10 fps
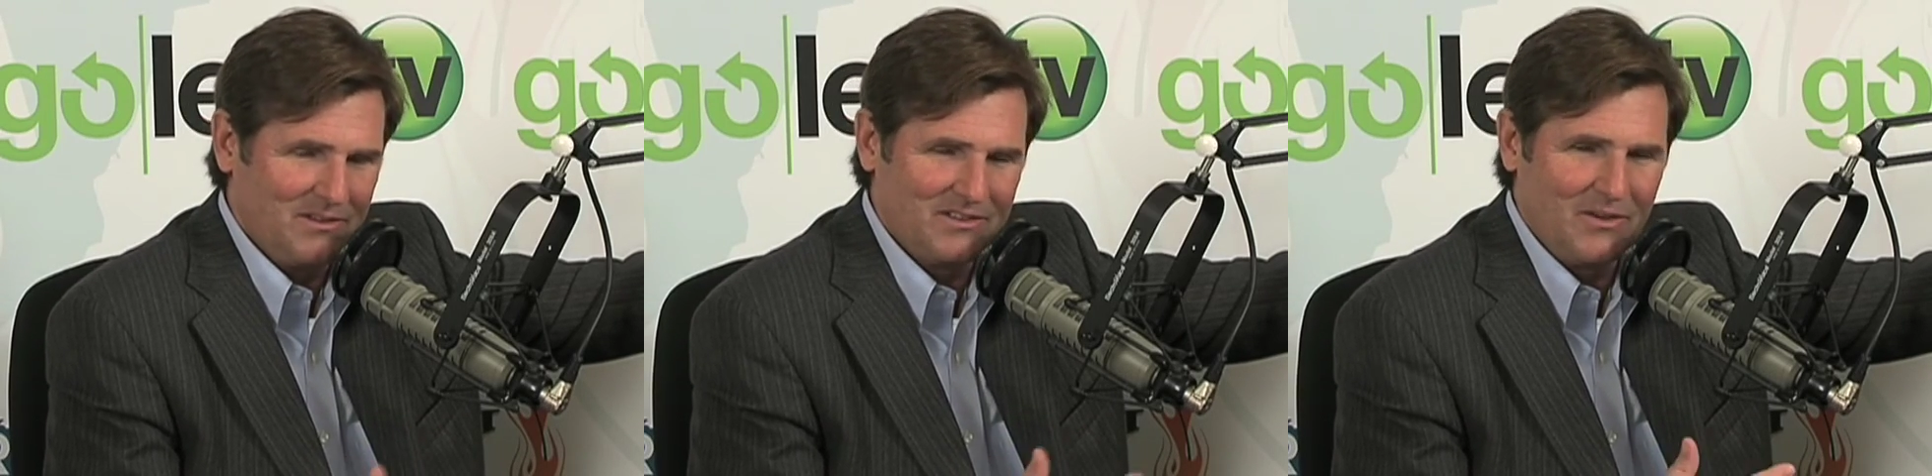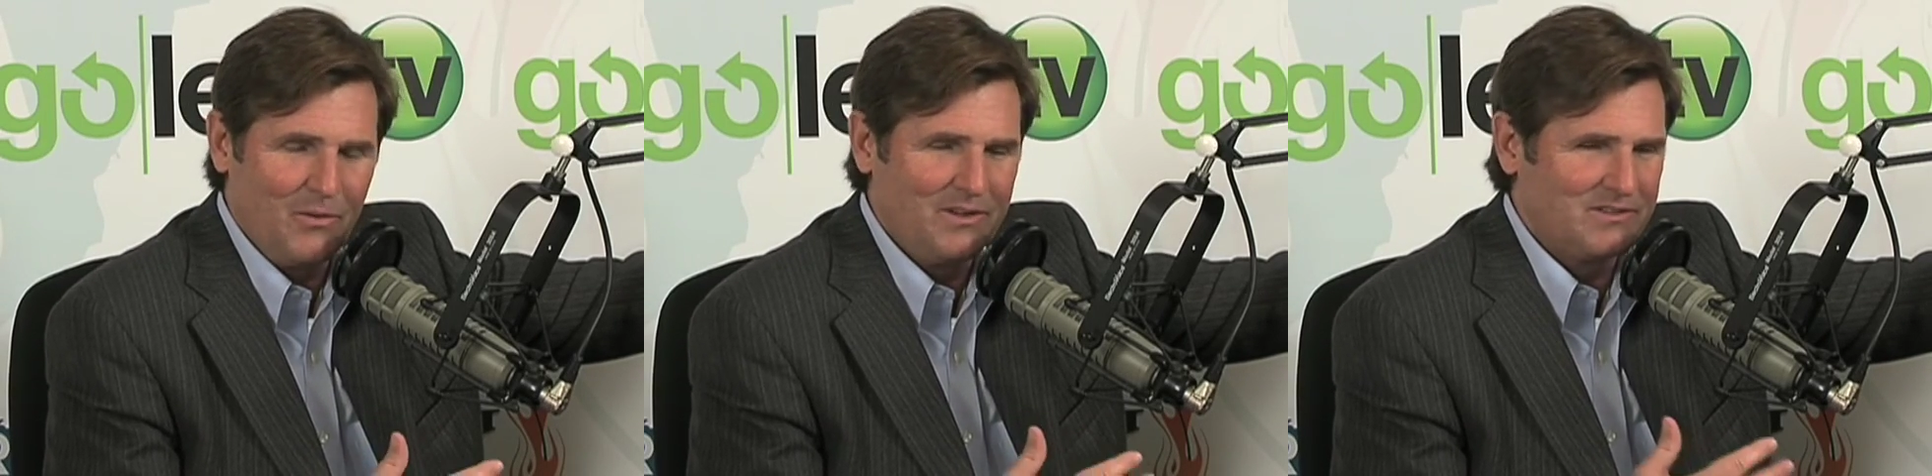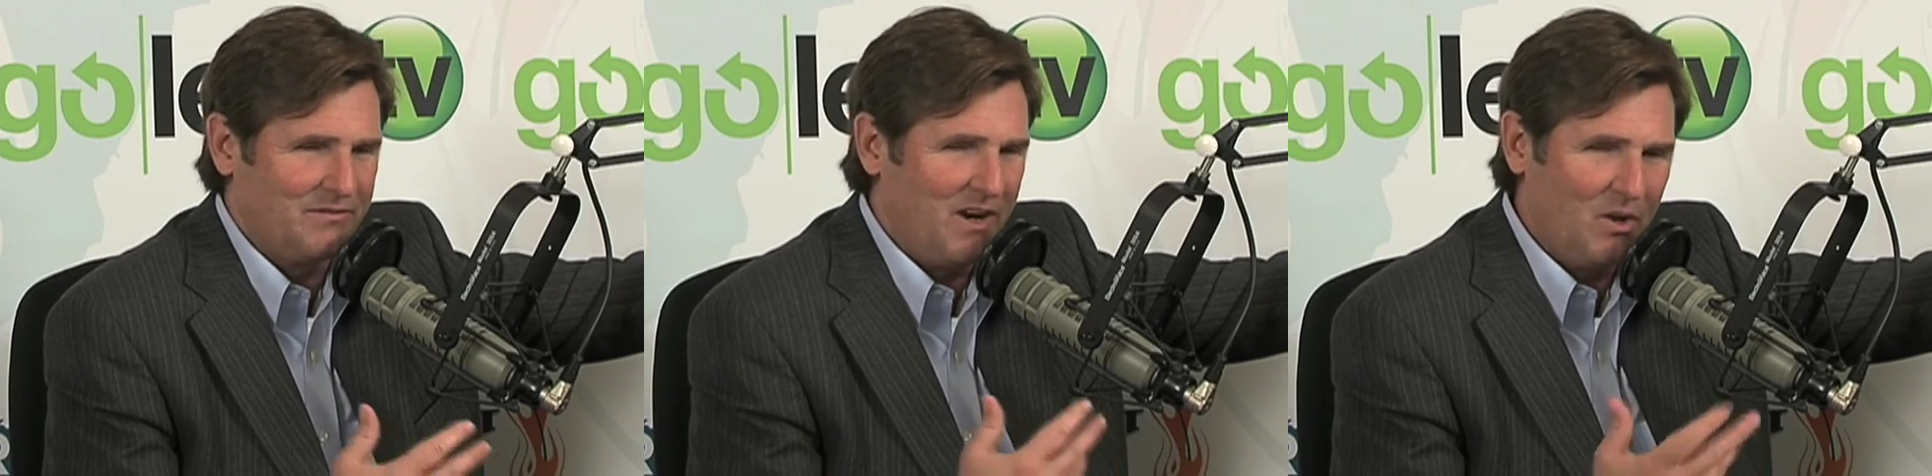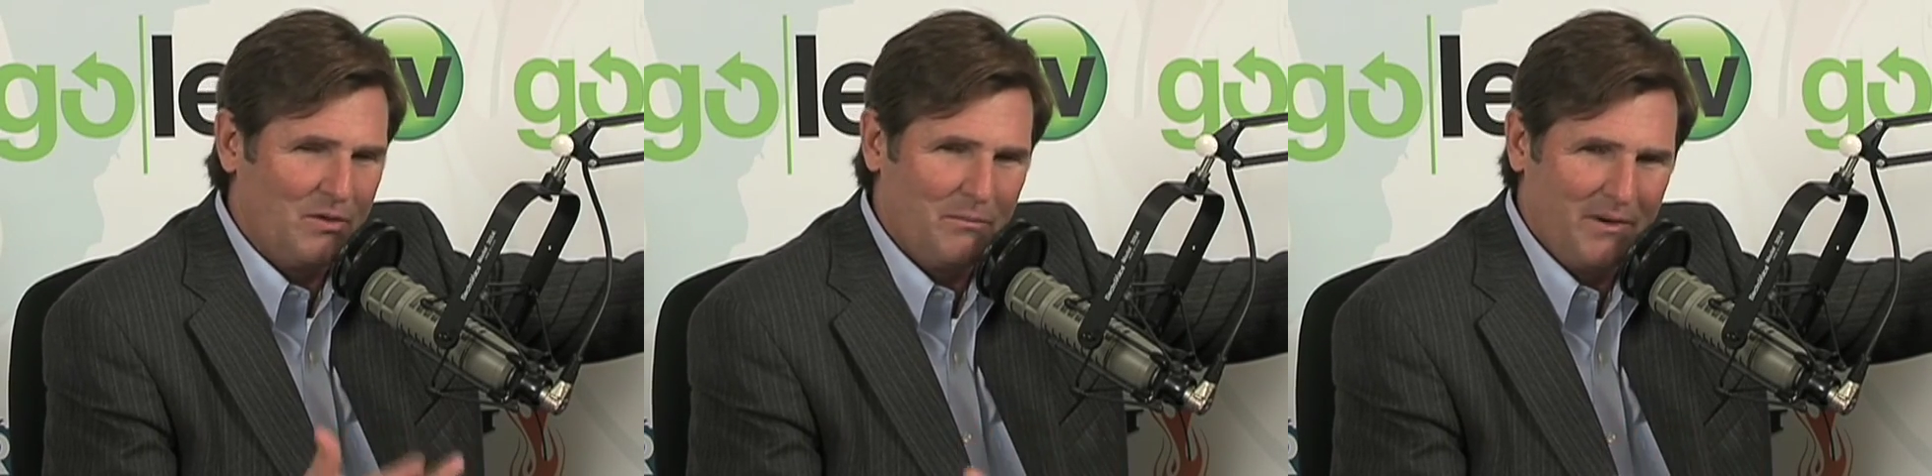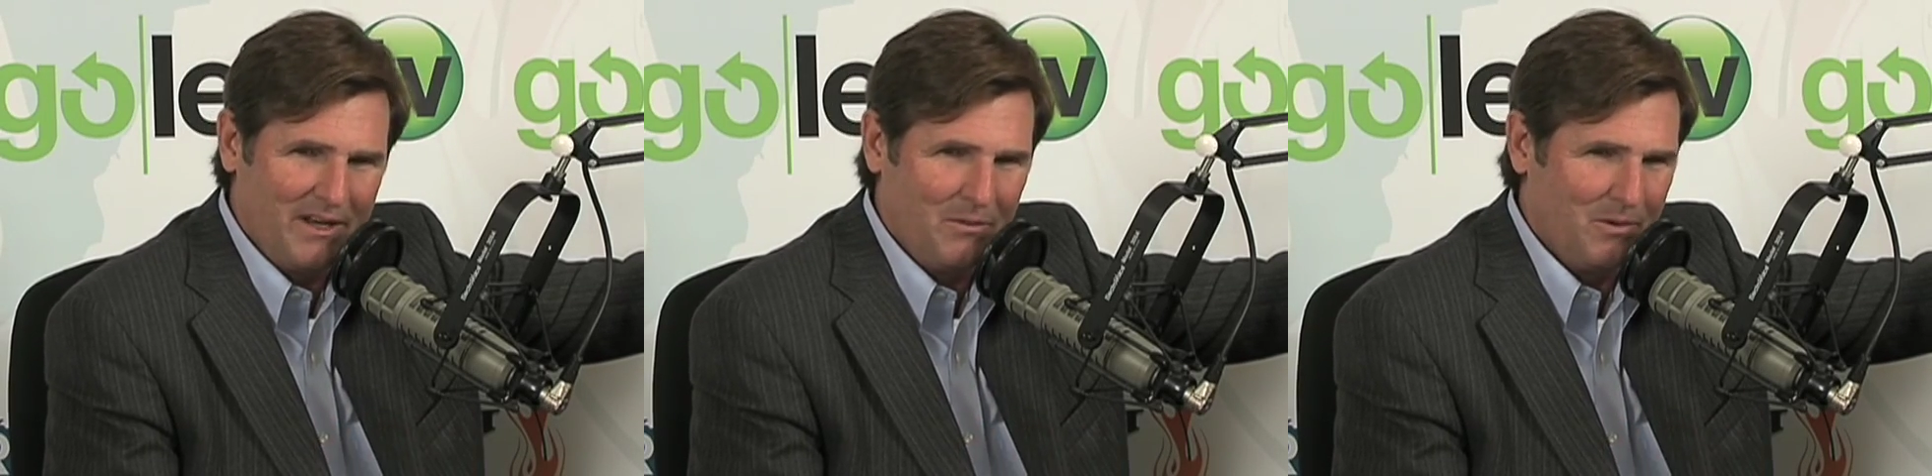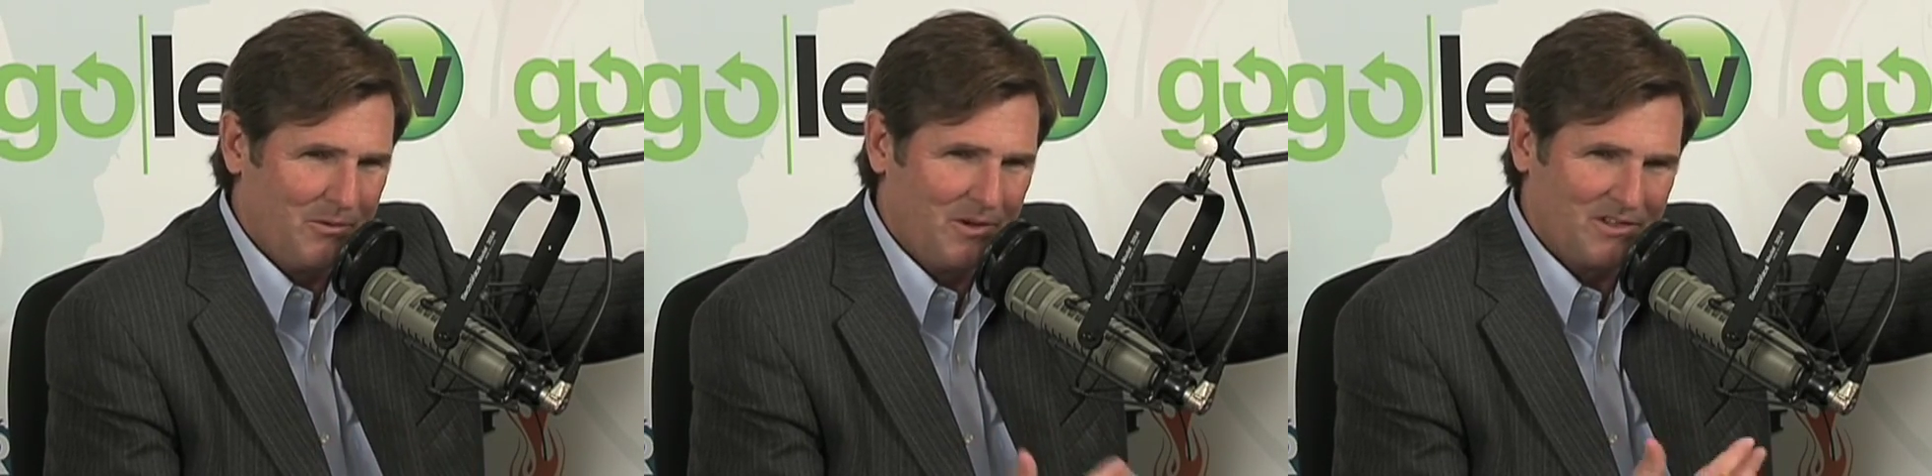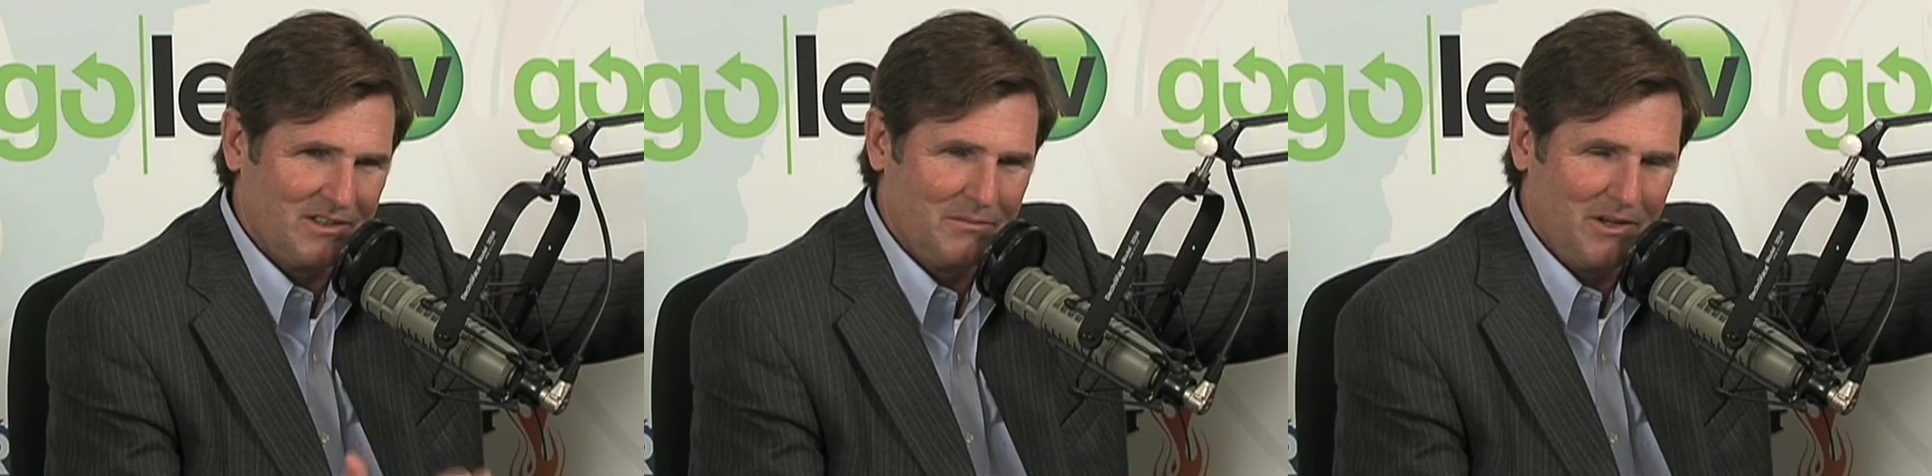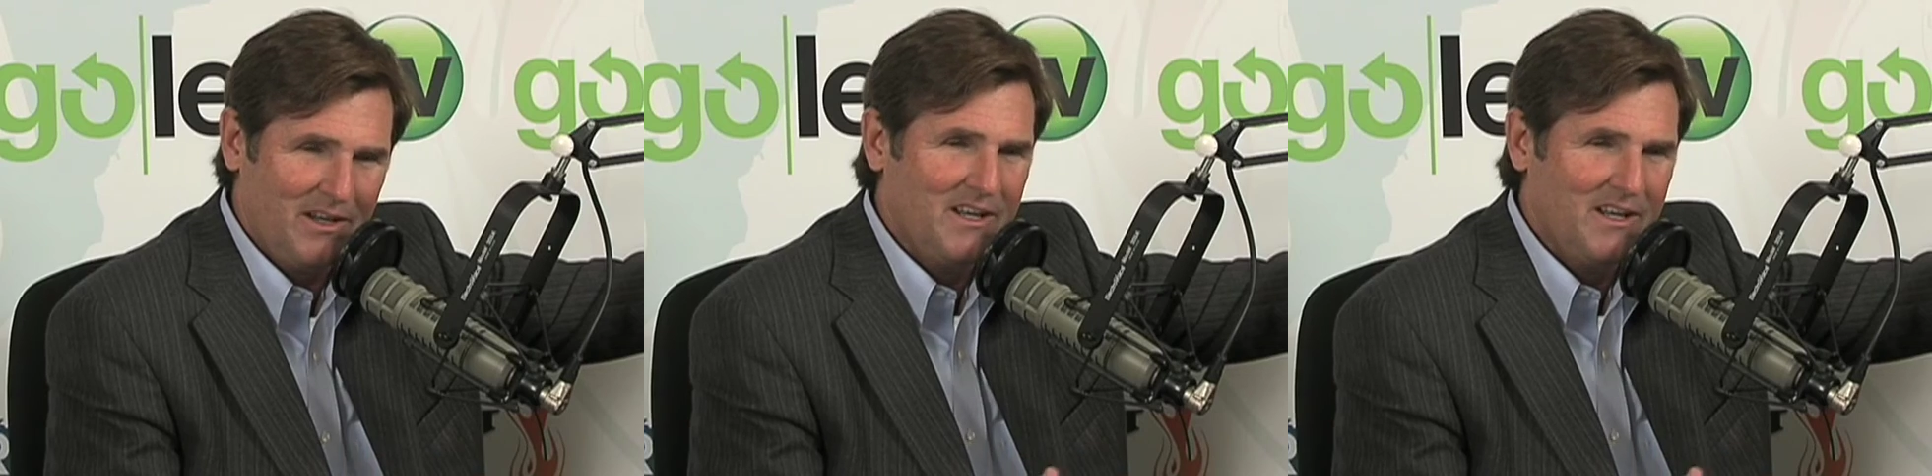There's always follow the money, one Rush Limbaugh.